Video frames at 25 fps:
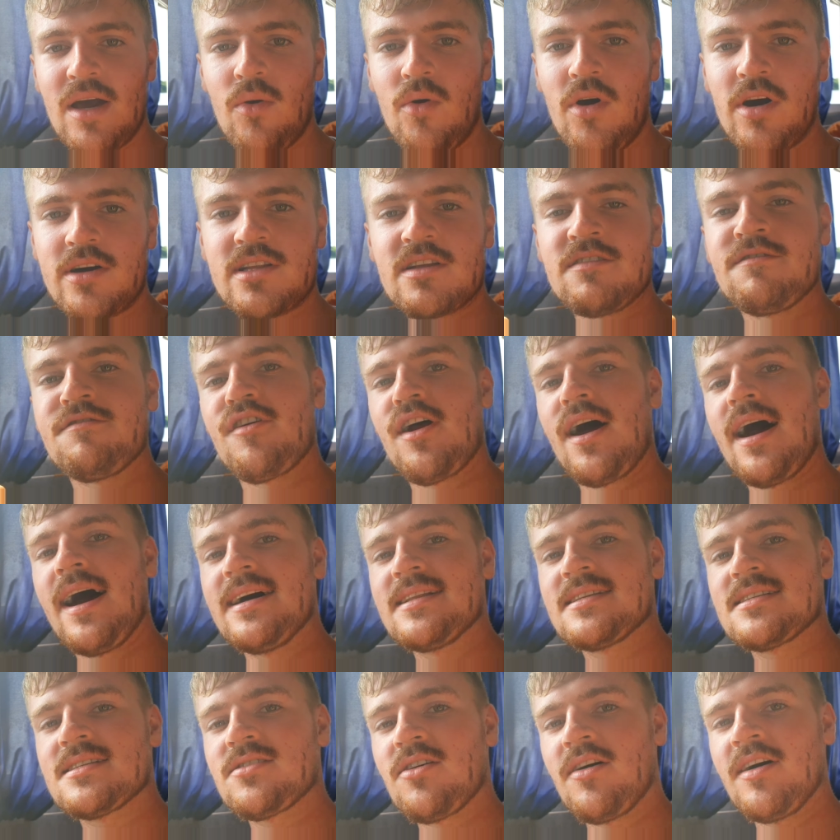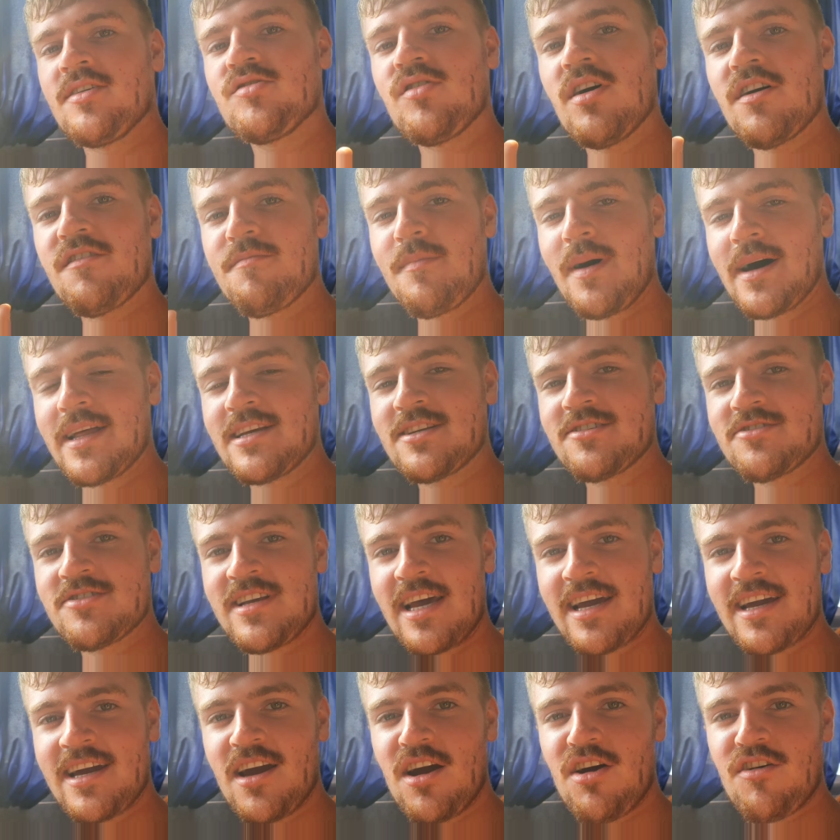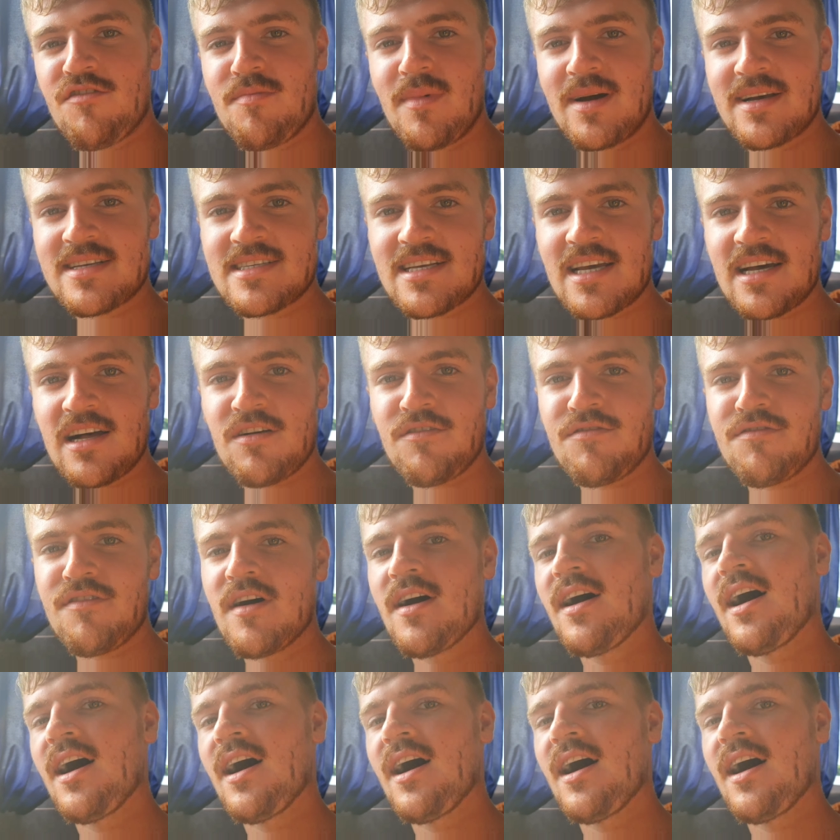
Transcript: I worked in France. So I do have money to take care of myself.